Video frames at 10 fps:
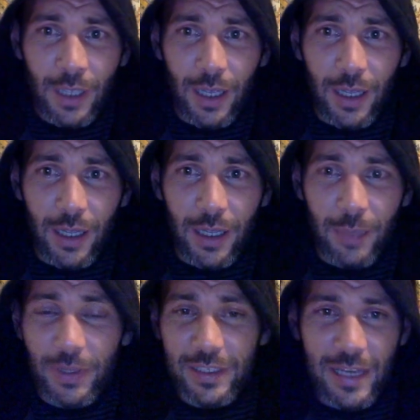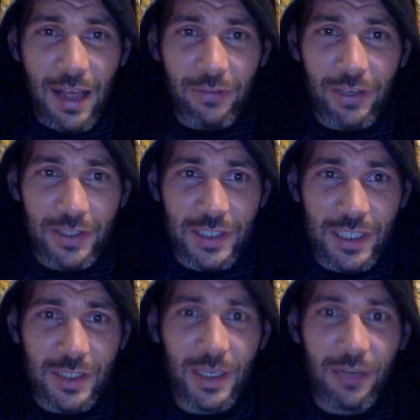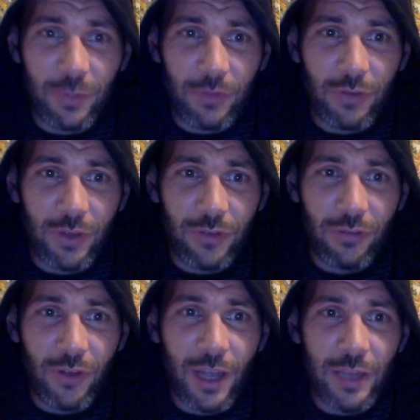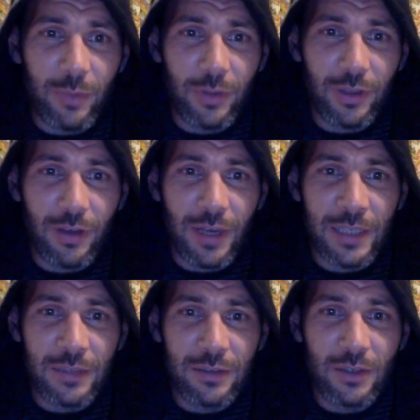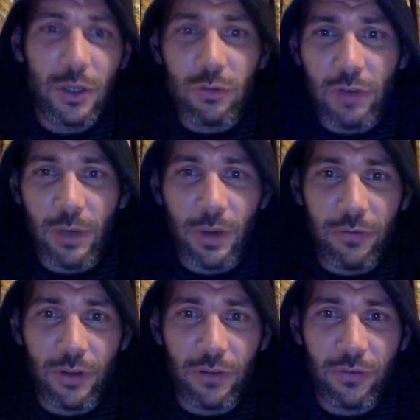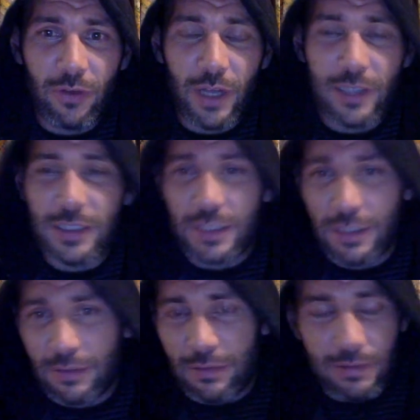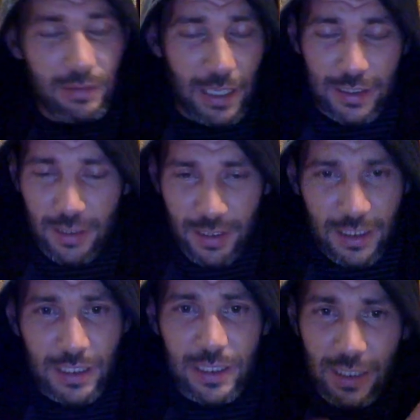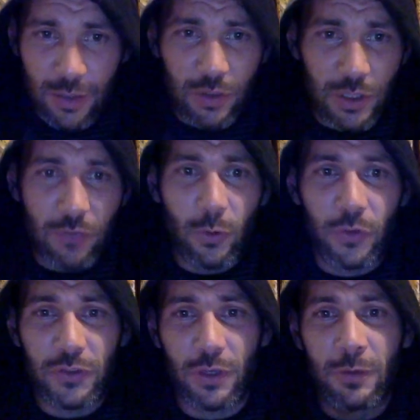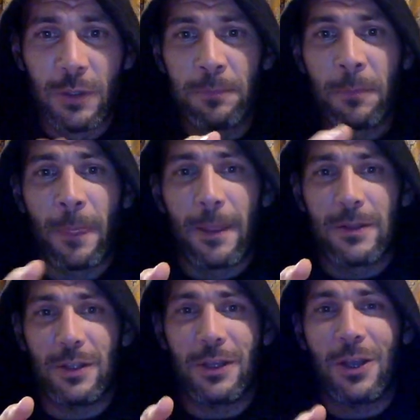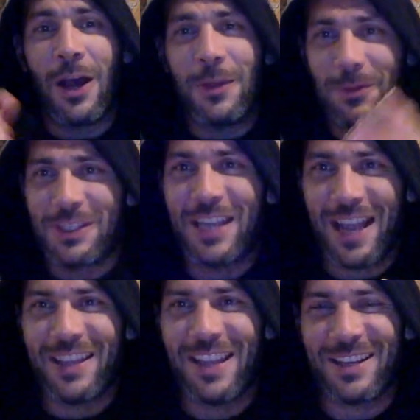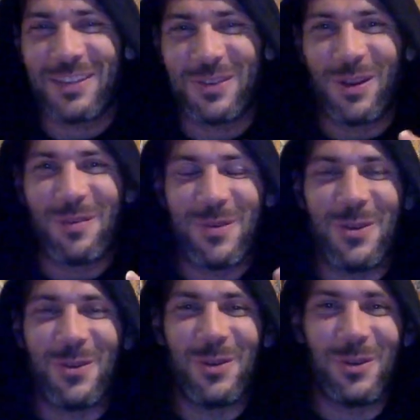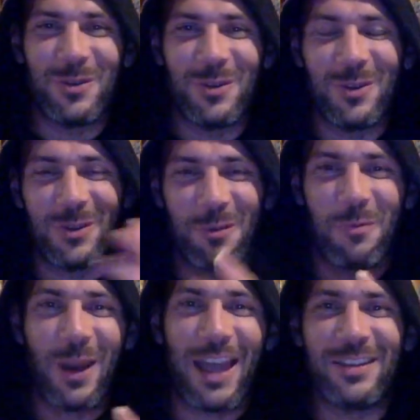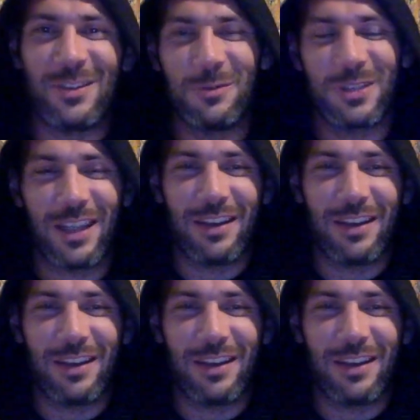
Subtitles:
but they didn't have any other seats, so he'd have to wait for another flight. But the guy couldn't really wait for another flight because he had to get to the city, so on and so forth. So the guy who sat next to him, who'd complained and who was